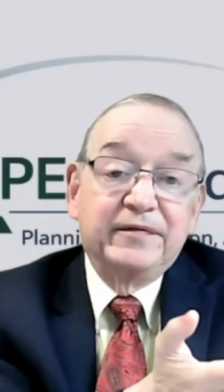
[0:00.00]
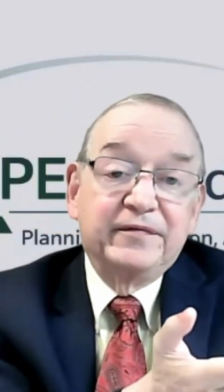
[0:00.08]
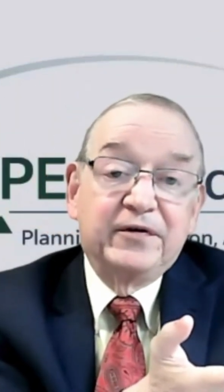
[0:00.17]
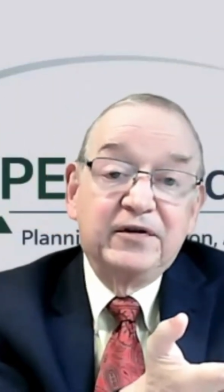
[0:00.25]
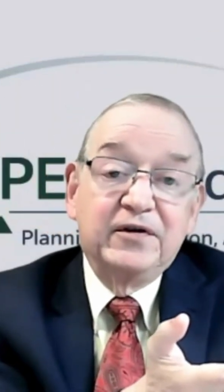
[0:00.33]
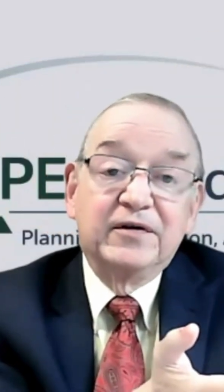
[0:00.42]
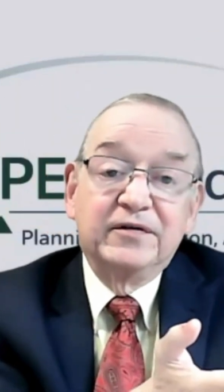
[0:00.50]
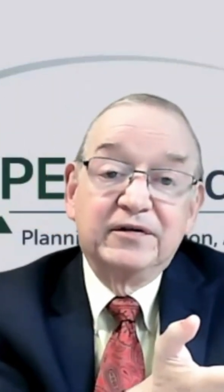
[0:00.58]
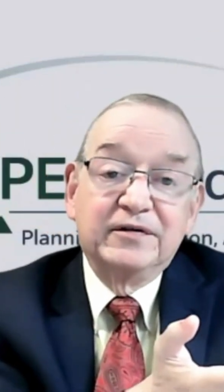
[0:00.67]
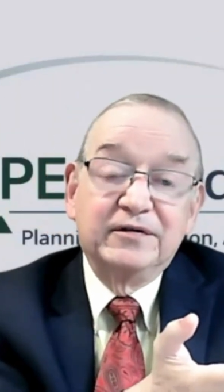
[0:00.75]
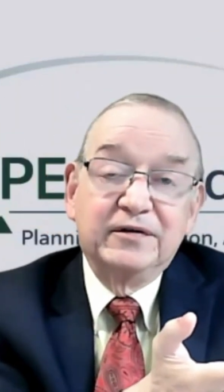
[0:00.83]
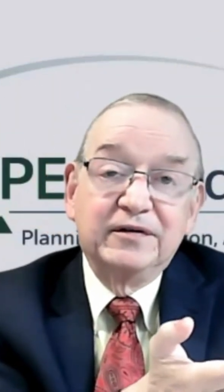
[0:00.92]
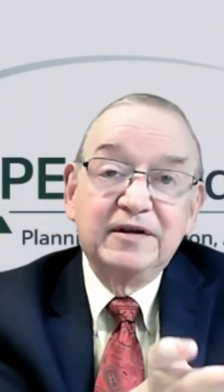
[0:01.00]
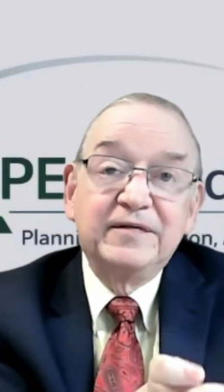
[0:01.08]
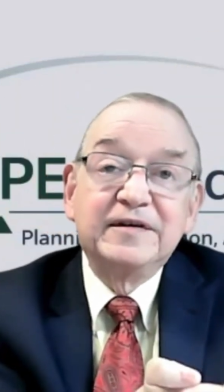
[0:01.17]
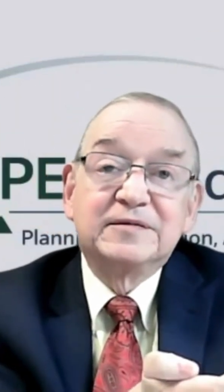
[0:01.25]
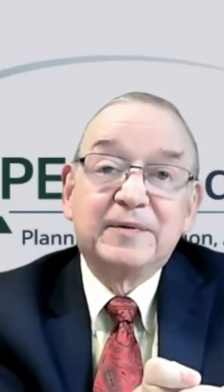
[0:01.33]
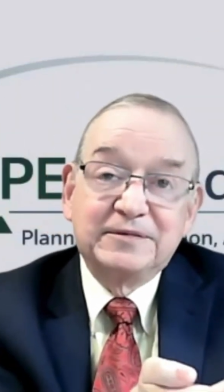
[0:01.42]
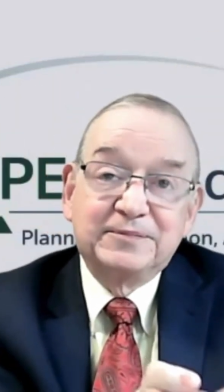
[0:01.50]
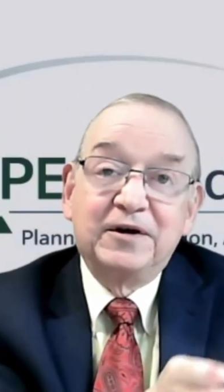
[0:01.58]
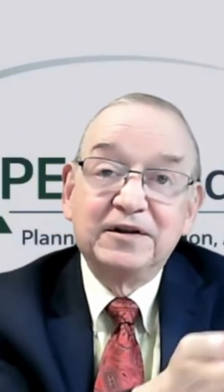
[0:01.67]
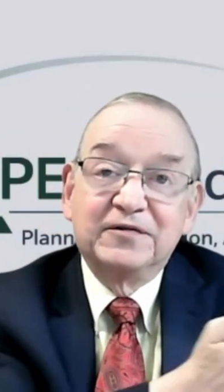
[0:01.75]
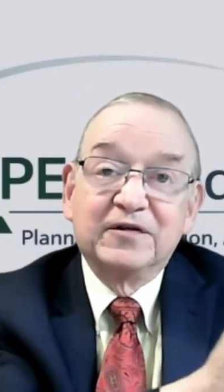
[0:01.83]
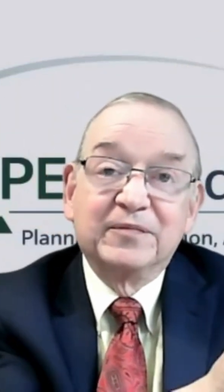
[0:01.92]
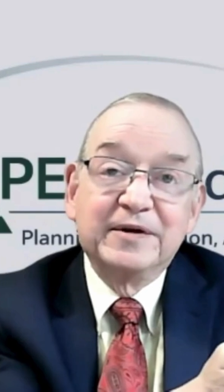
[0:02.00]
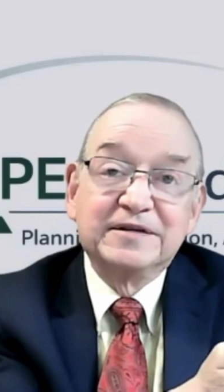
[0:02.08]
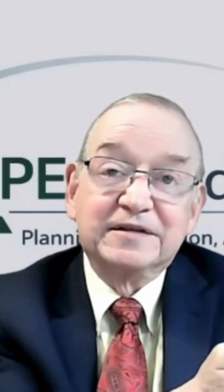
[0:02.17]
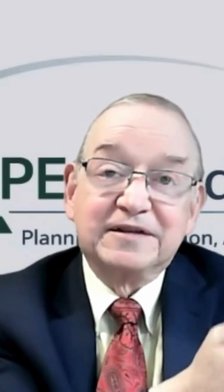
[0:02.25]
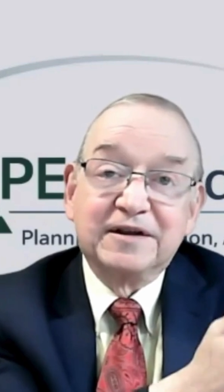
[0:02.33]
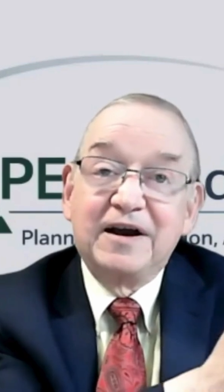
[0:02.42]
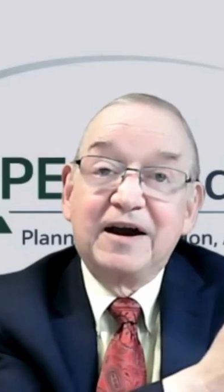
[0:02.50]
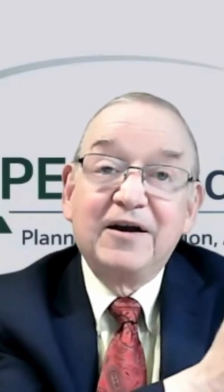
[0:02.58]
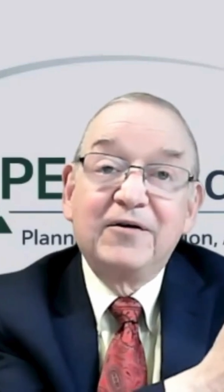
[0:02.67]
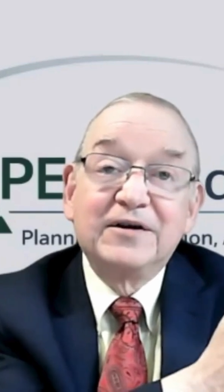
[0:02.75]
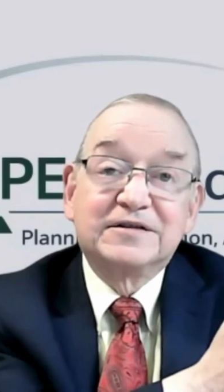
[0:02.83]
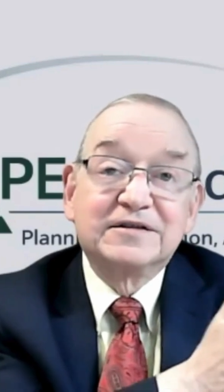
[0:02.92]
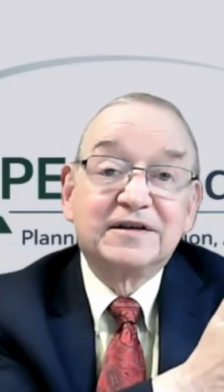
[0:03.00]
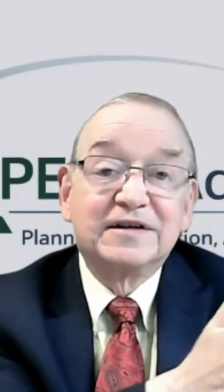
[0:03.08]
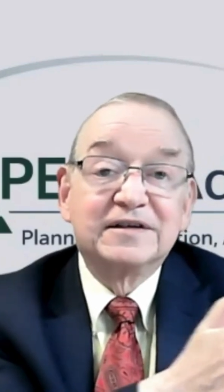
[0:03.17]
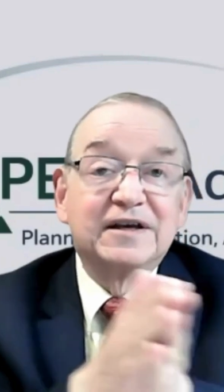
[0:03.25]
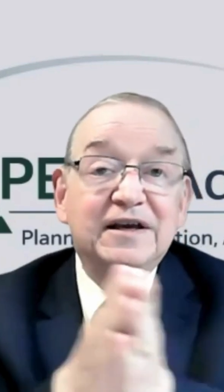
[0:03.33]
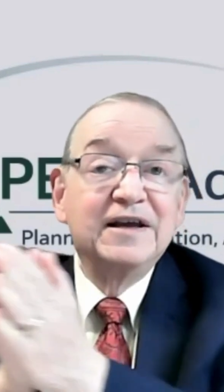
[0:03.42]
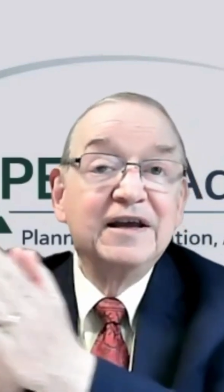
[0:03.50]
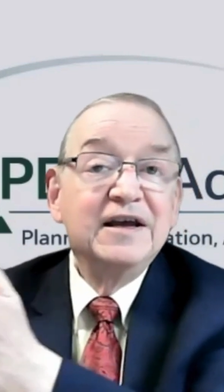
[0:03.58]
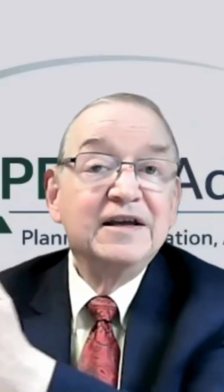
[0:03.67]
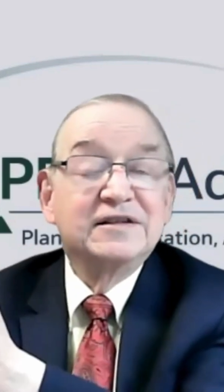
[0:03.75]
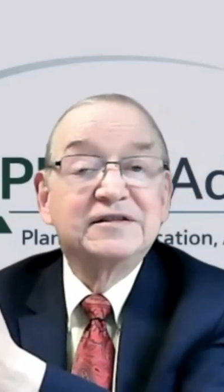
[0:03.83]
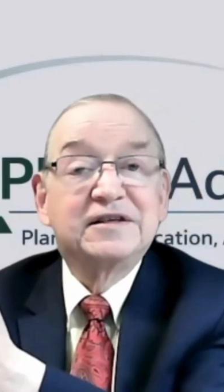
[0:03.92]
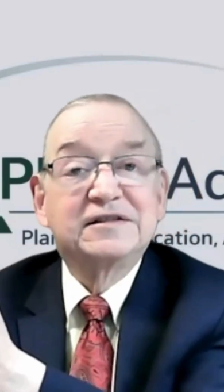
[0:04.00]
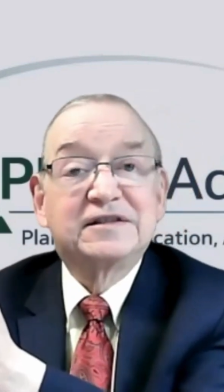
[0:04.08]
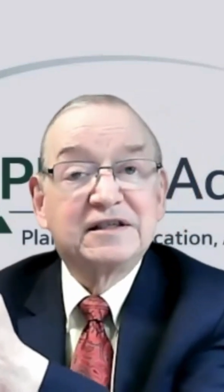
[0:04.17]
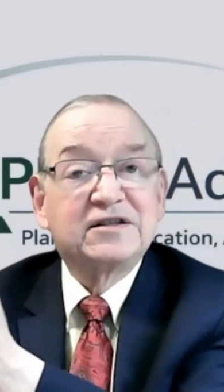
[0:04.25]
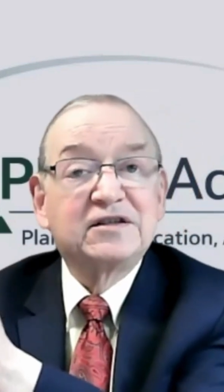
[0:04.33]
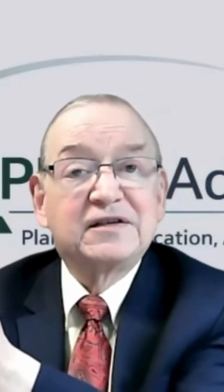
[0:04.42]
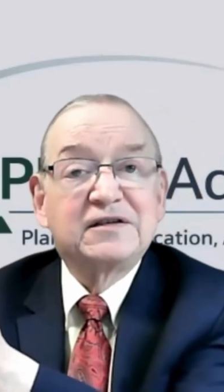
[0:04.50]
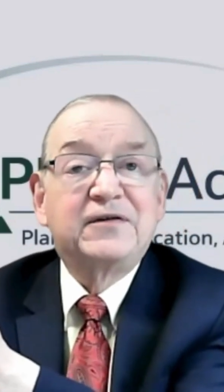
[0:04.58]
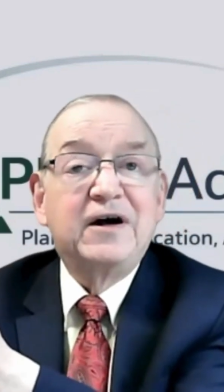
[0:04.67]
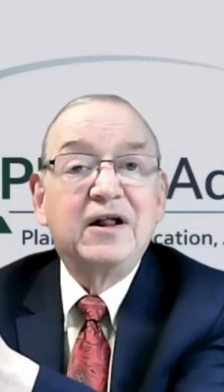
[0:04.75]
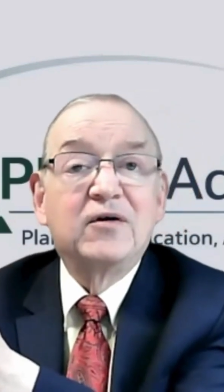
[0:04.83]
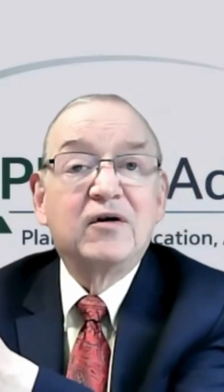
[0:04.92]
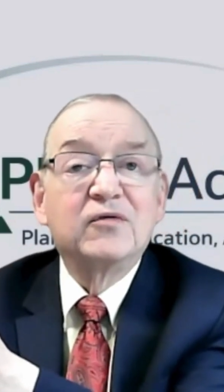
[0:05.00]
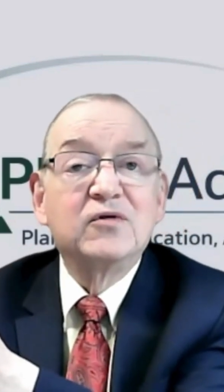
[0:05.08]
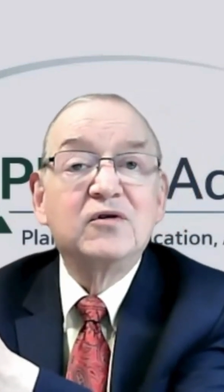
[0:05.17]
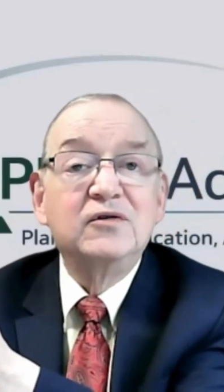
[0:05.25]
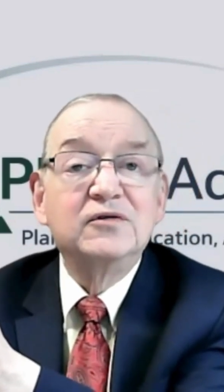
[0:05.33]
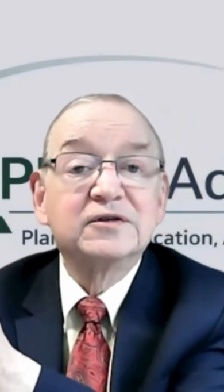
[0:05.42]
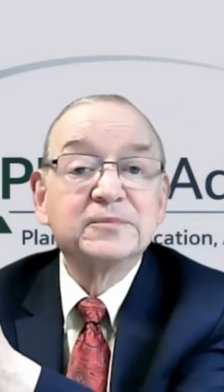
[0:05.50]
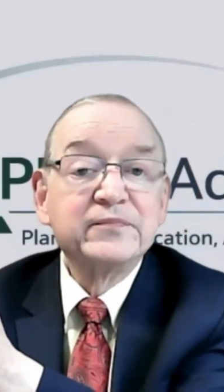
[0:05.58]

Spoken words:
for your living space, partly for business. Now the IRS is going to say, since it doesn't follow our rules,